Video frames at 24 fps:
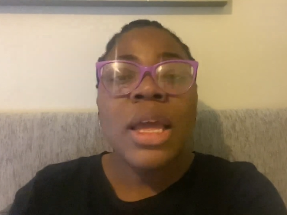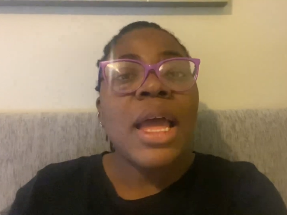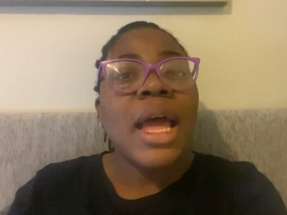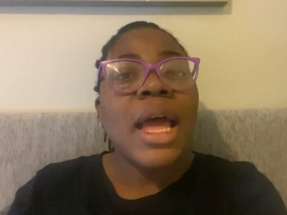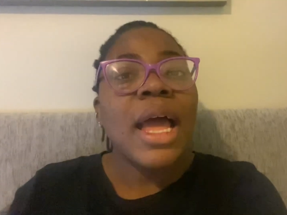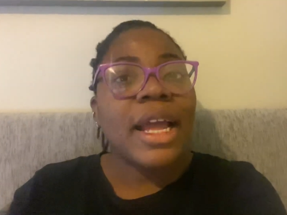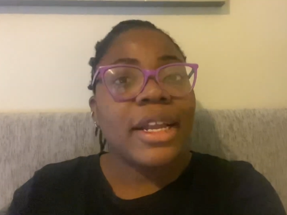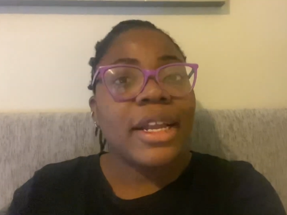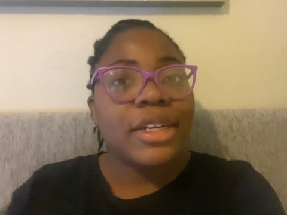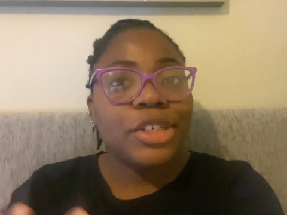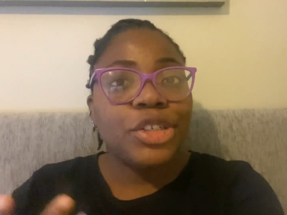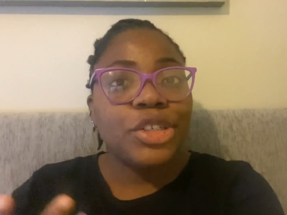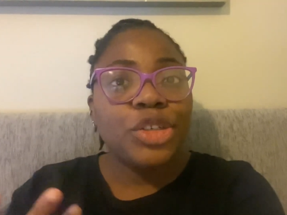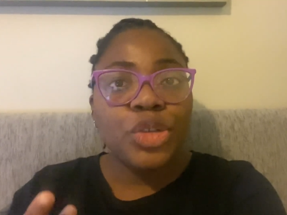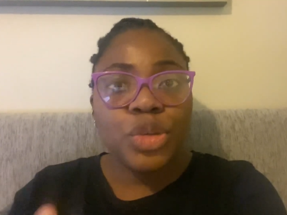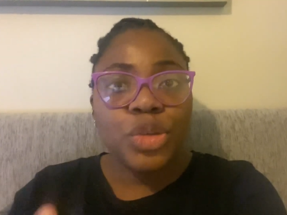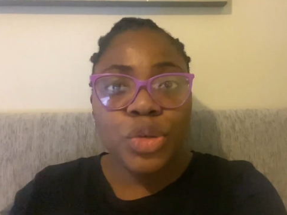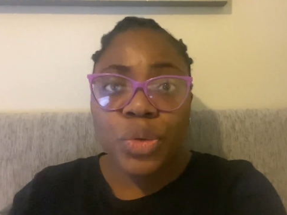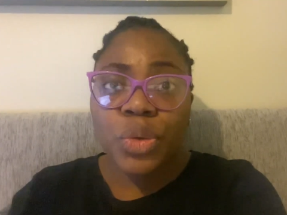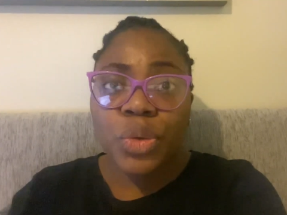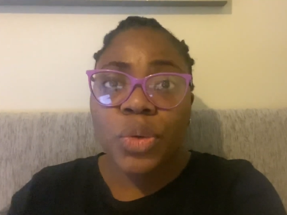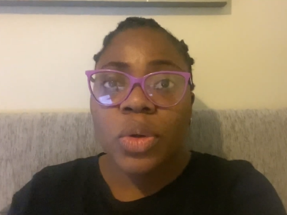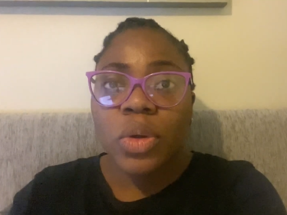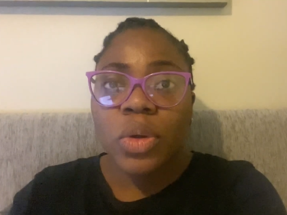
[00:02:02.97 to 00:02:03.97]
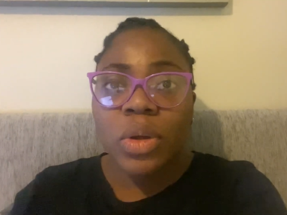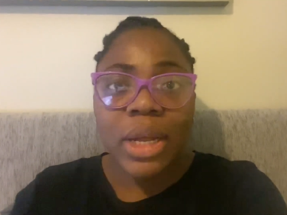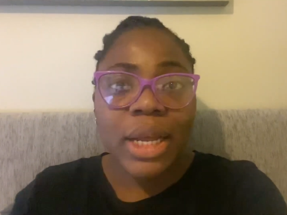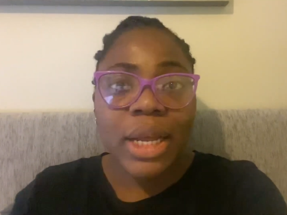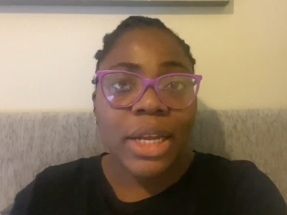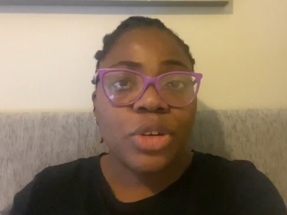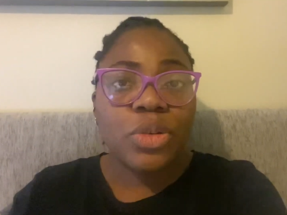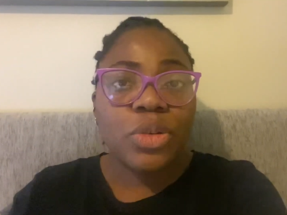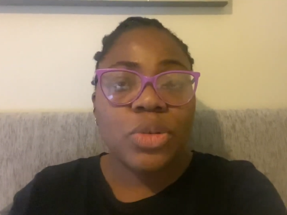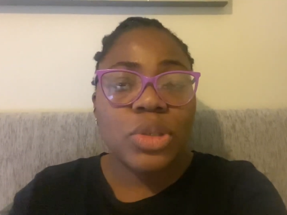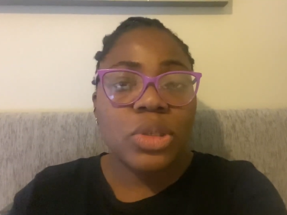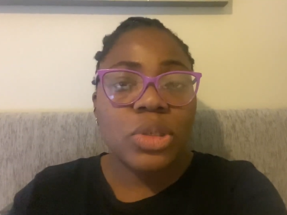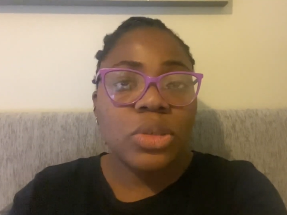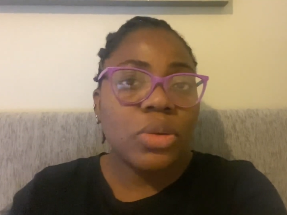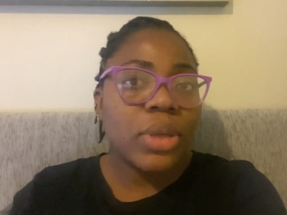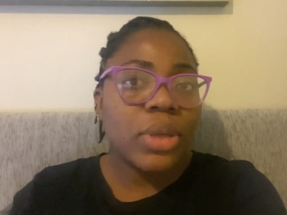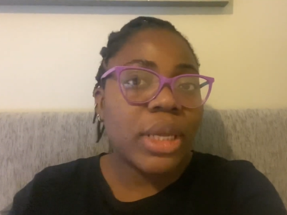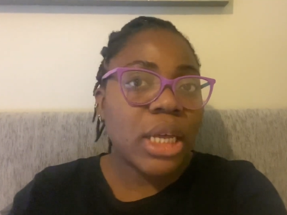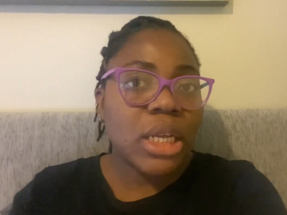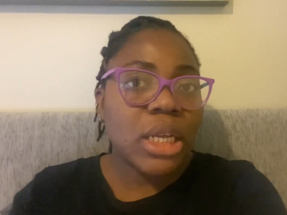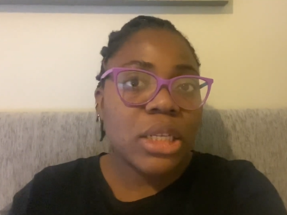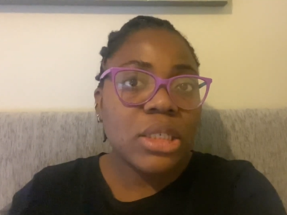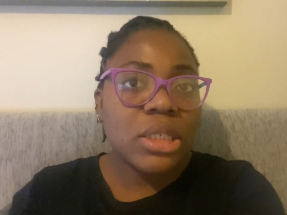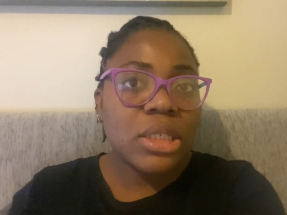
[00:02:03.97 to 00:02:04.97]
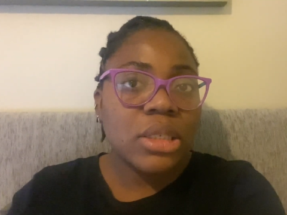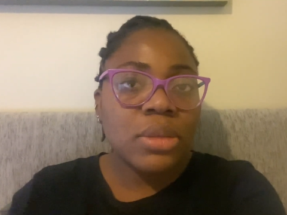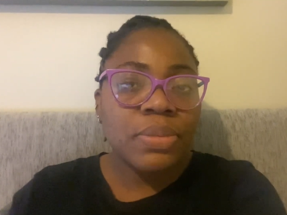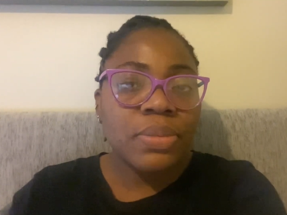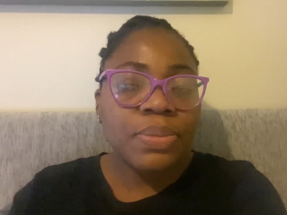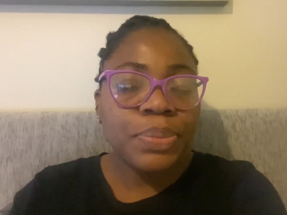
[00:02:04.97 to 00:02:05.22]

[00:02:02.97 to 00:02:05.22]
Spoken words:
and you can also get.